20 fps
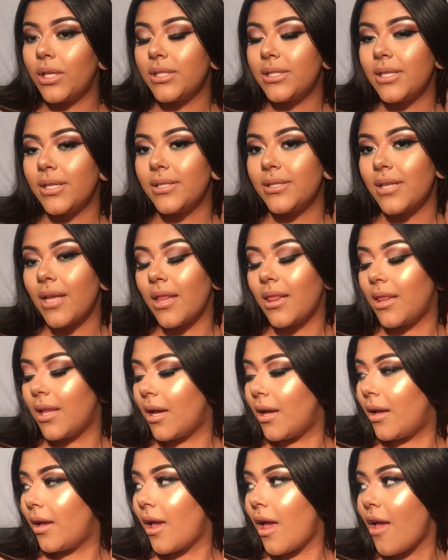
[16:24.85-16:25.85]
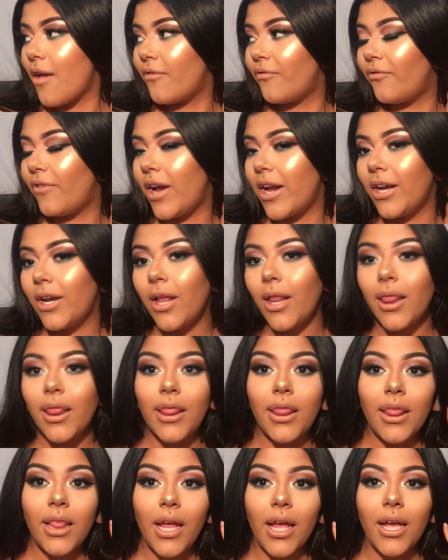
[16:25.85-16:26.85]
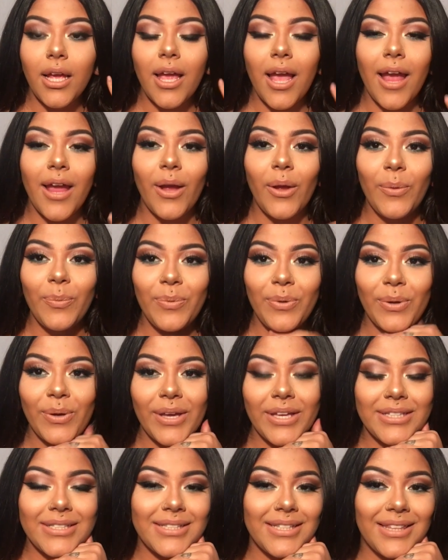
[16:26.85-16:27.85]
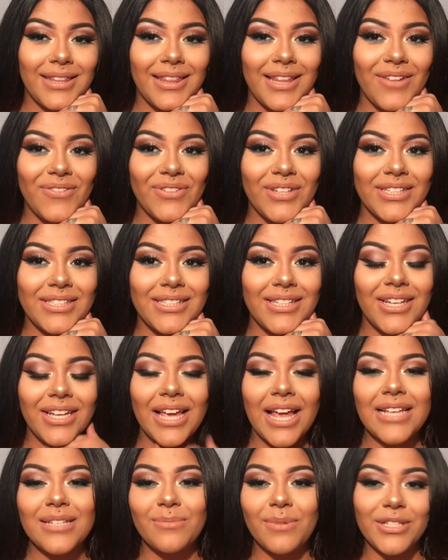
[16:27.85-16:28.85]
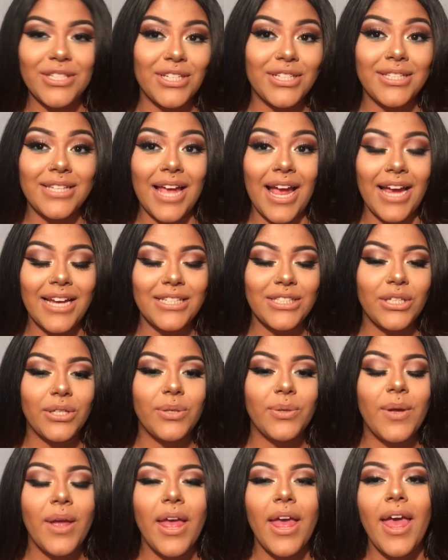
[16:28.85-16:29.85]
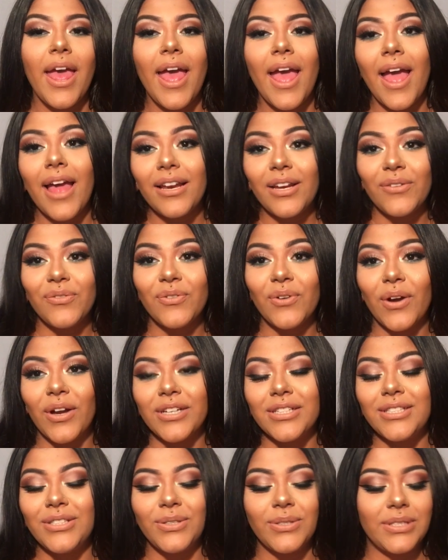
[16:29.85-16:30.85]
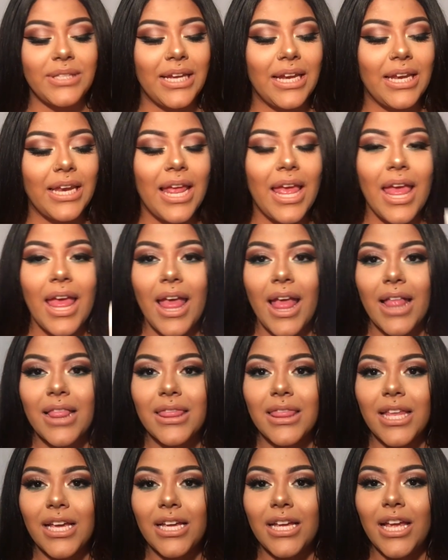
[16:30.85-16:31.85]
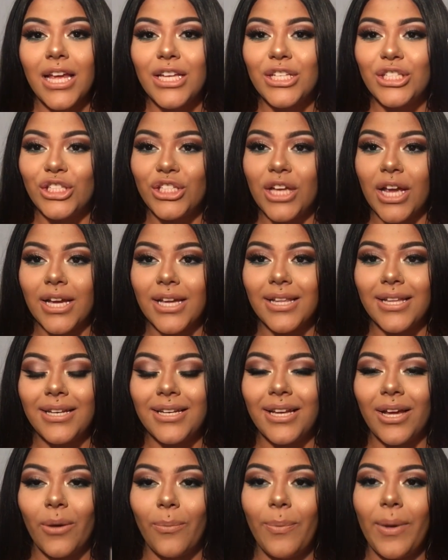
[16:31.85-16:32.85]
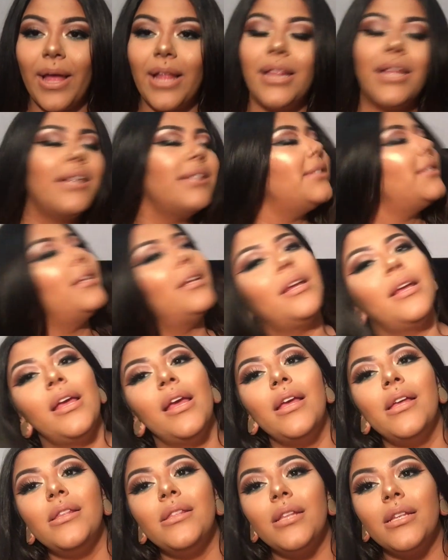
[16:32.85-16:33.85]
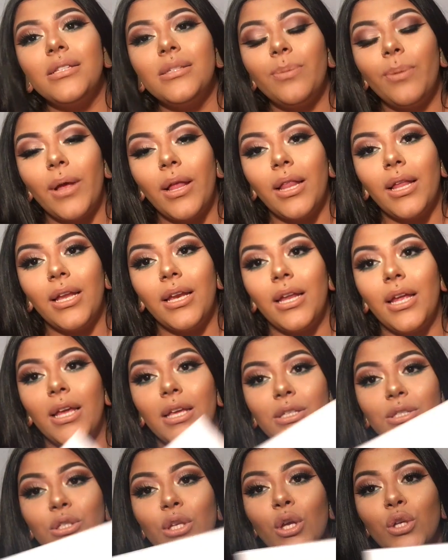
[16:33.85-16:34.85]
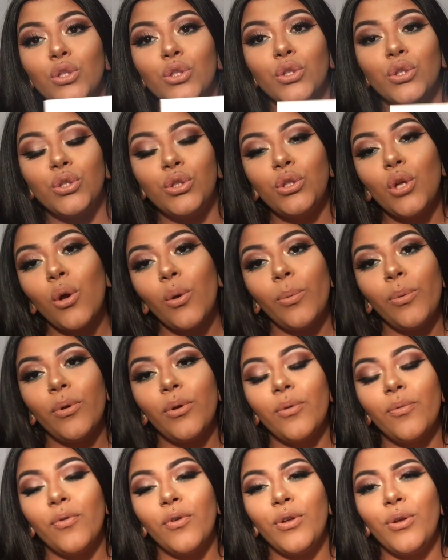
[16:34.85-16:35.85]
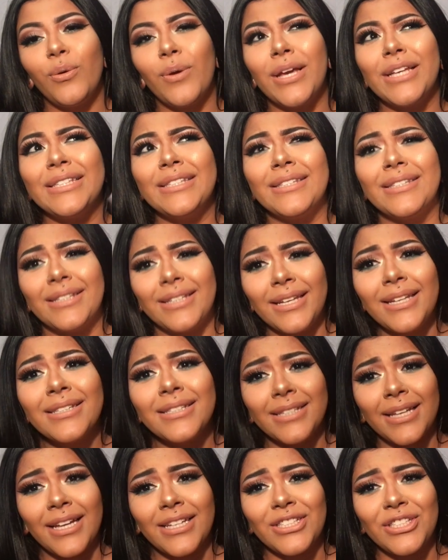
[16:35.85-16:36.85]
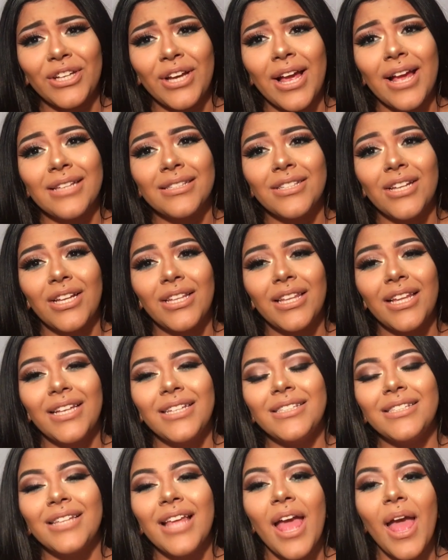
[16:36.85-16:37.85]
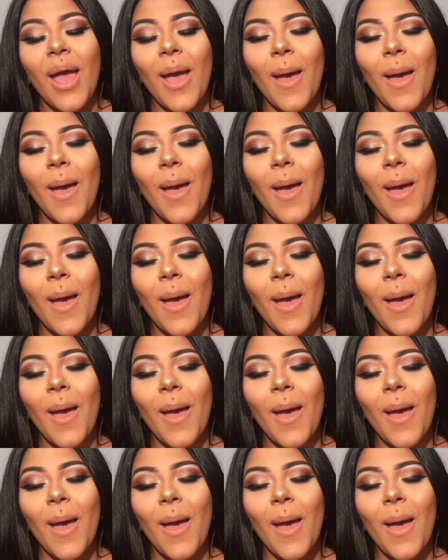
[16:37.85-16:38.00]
this is the final look. I hope you guys love this look as much as I do. And of course using the Jaclyn Hill palette. This palette is so beautiful. You guys need to get your hands on this.